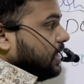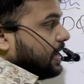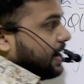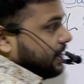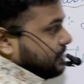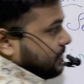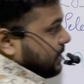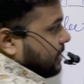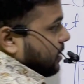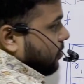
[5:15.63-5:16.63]
we can
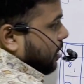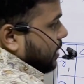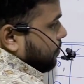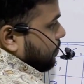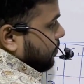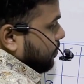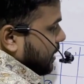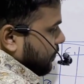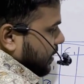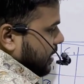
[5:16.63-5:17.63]
restrict the column,
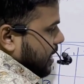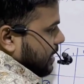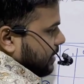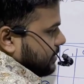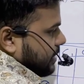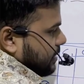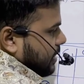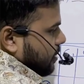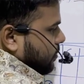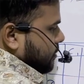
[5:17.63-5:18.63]
but we can't restrict the